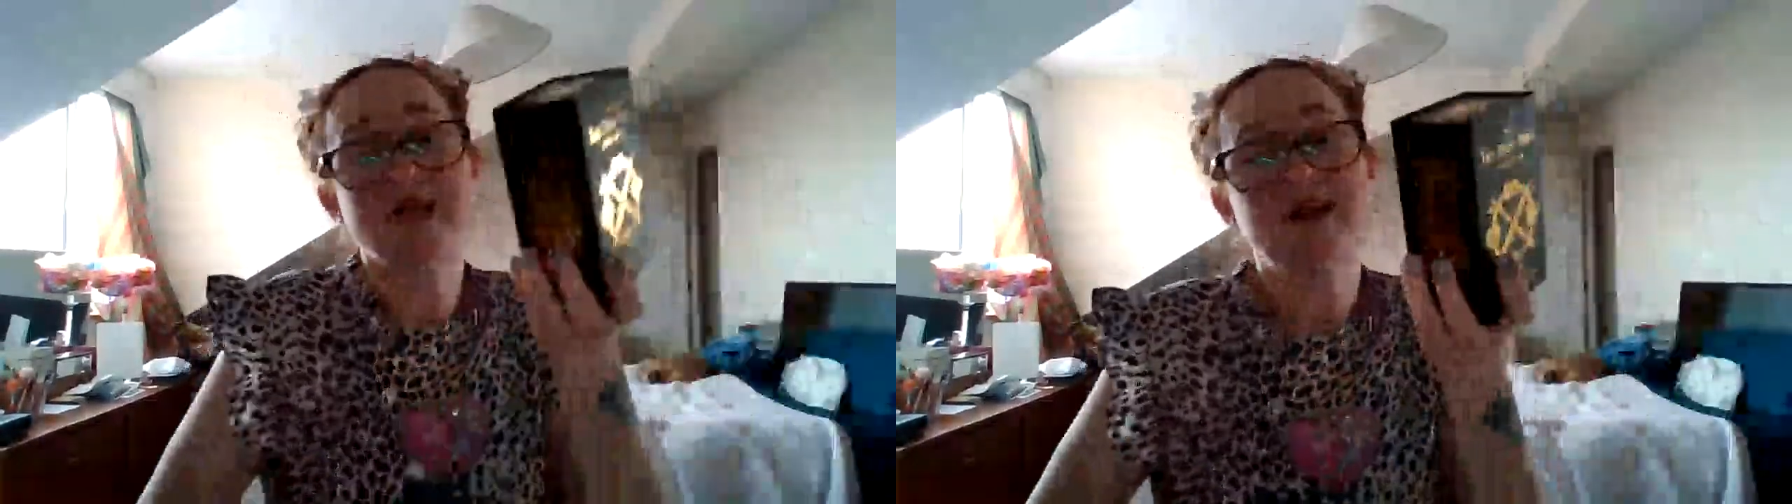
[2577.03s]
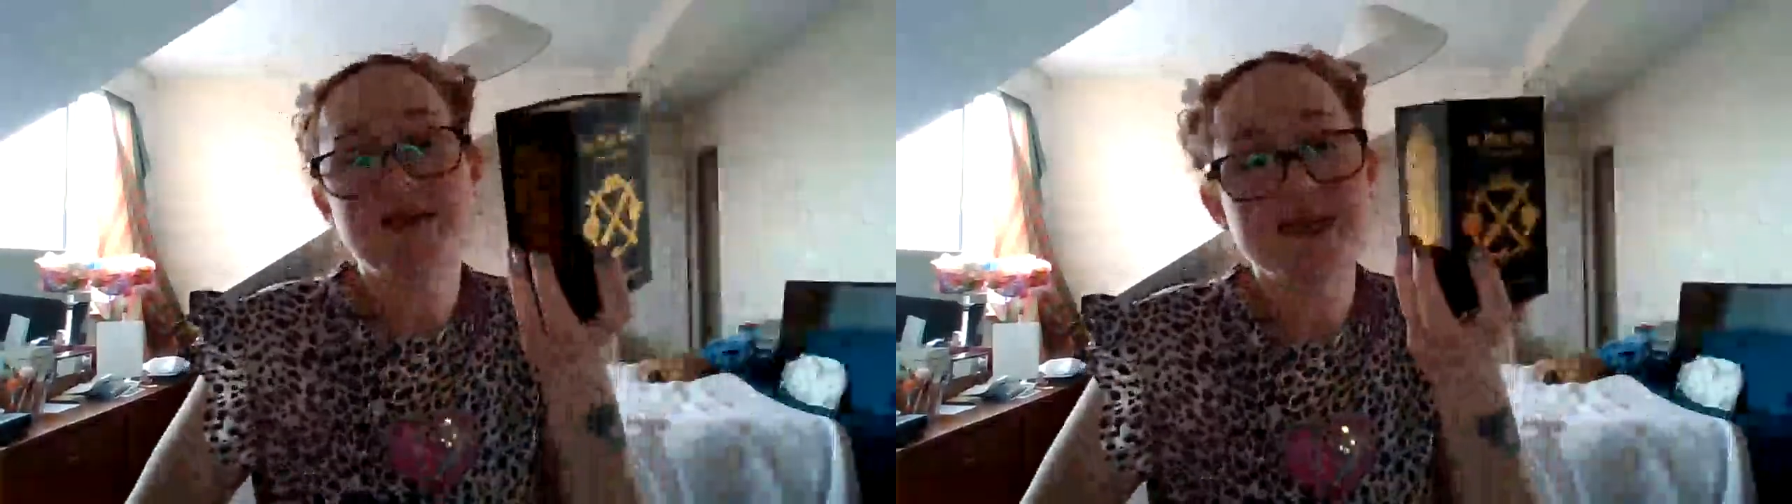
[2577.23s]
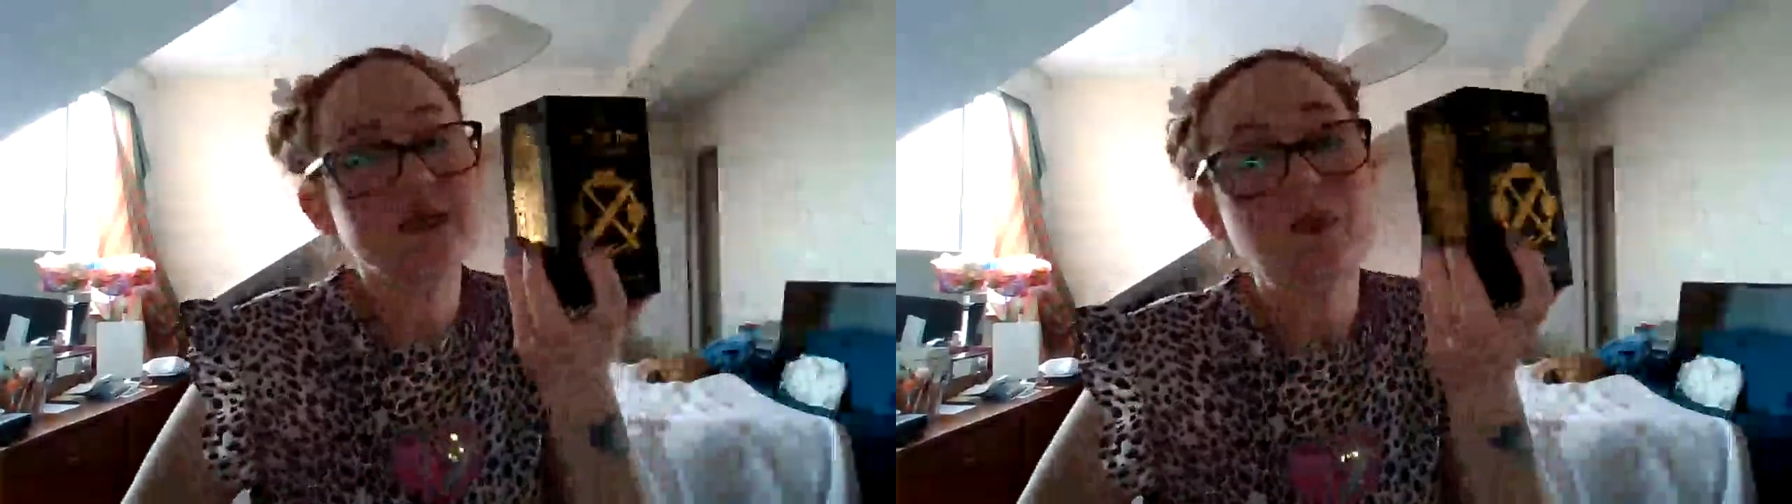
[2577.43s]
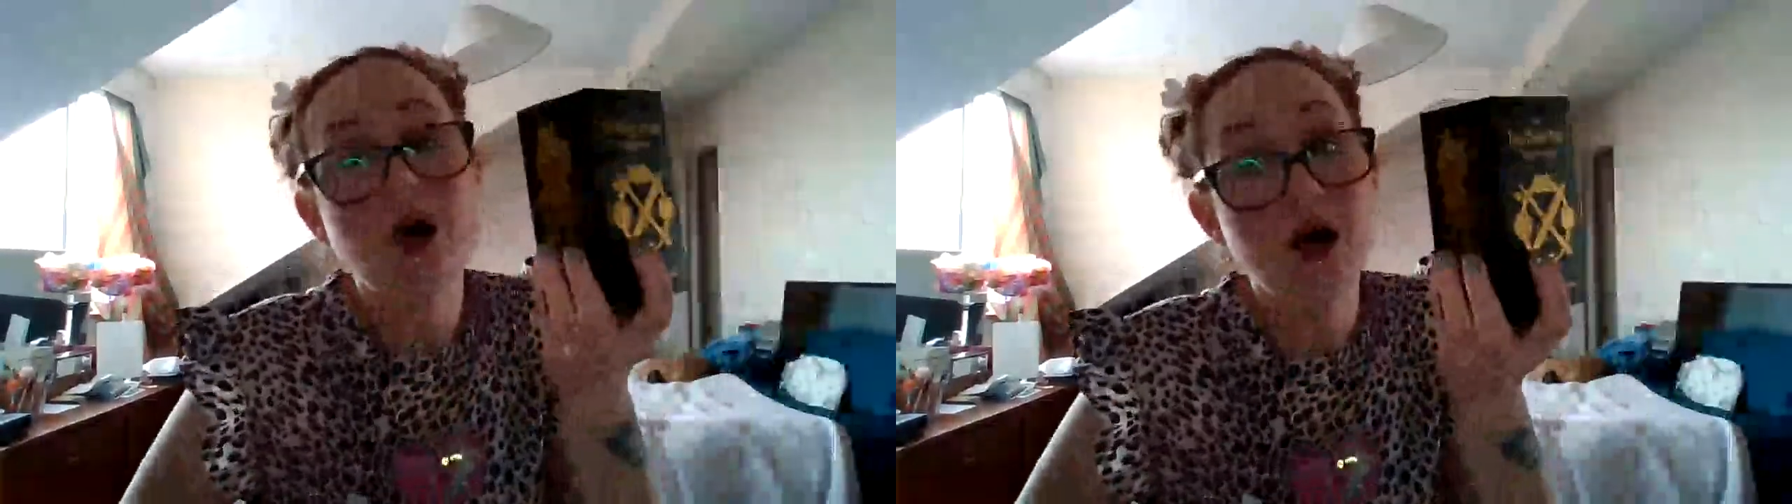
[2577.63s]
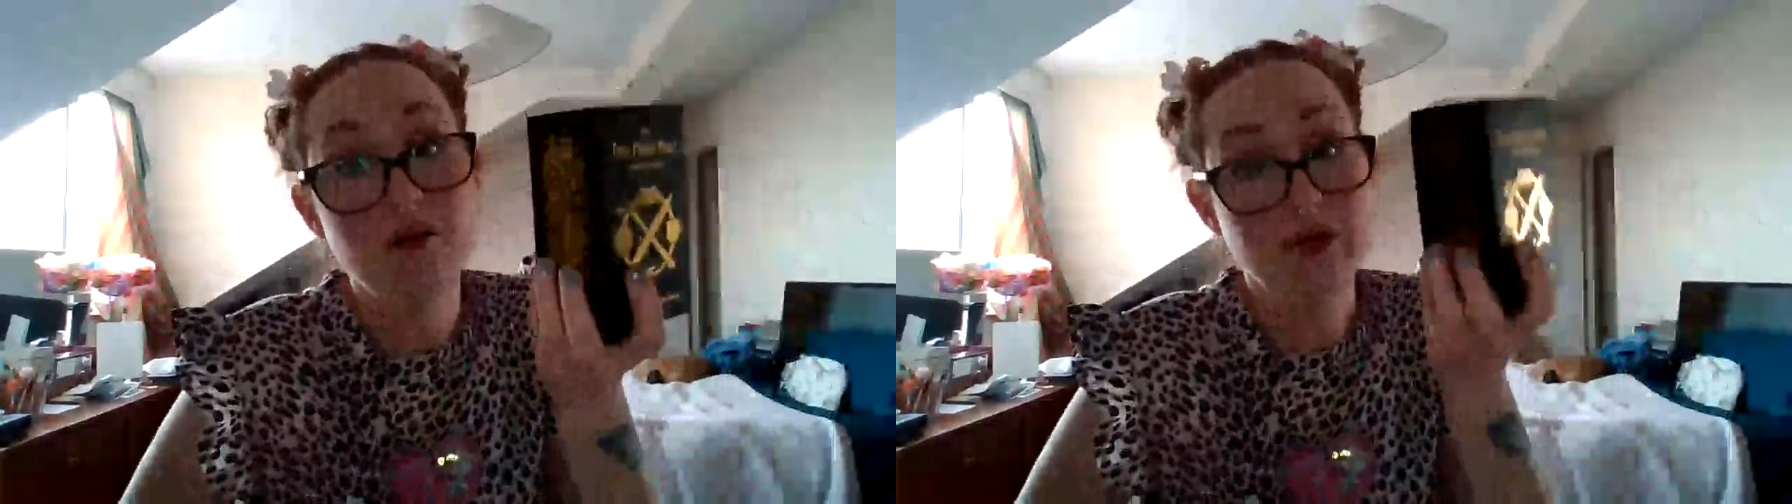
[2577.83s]
like this is
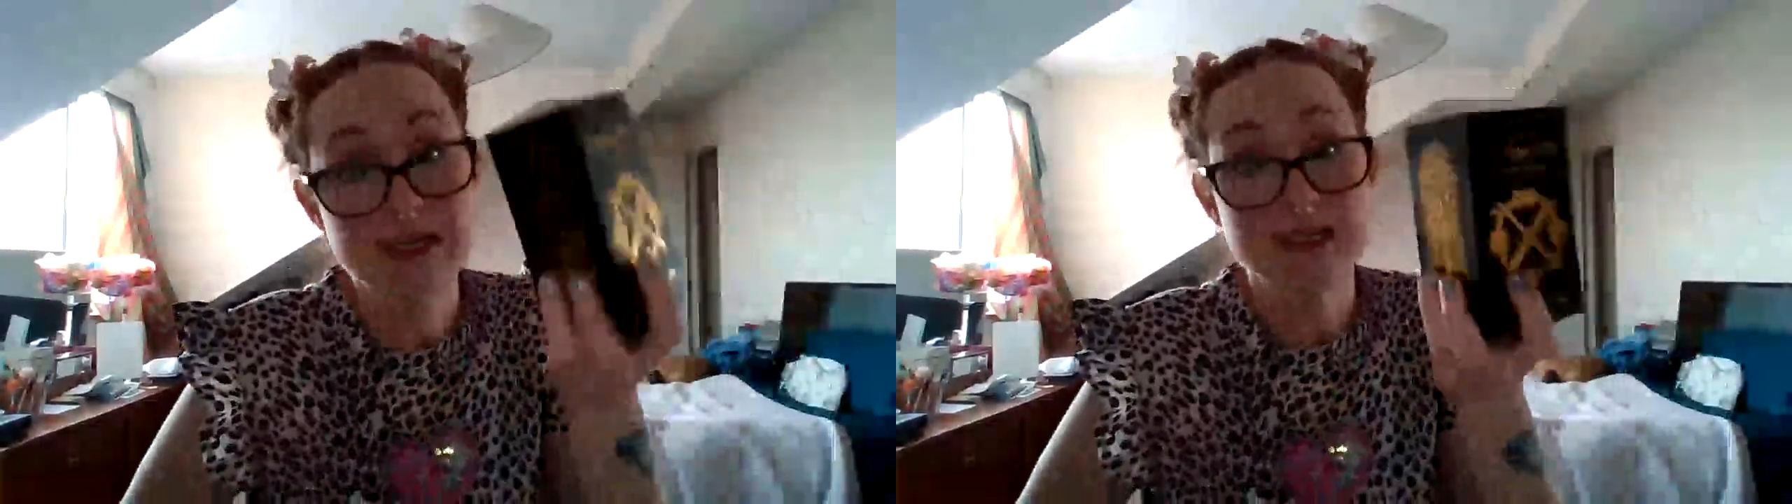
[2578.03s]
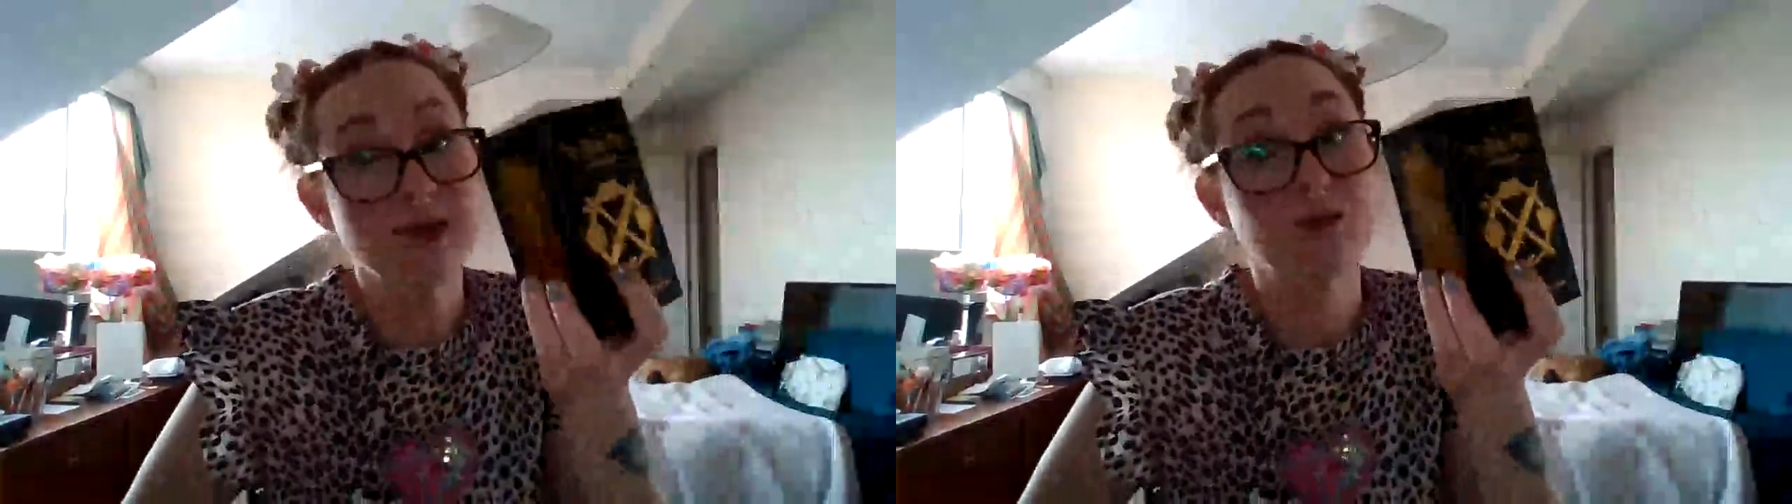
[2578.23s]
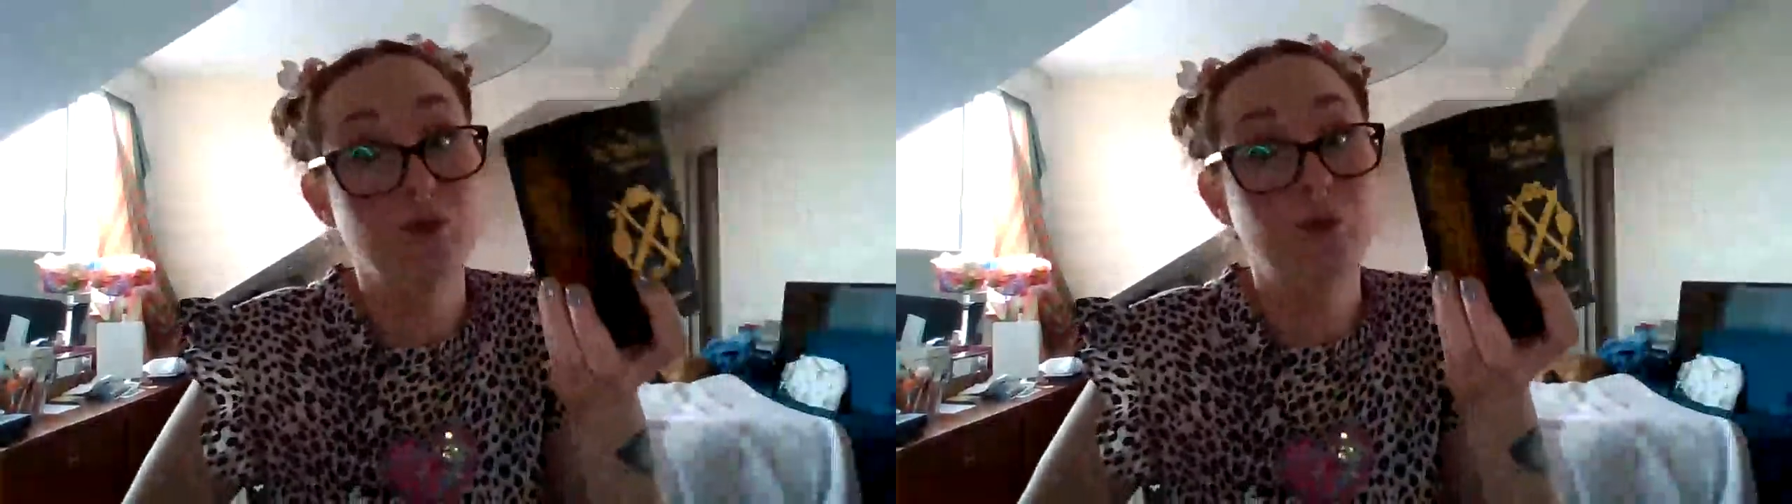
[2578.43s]
a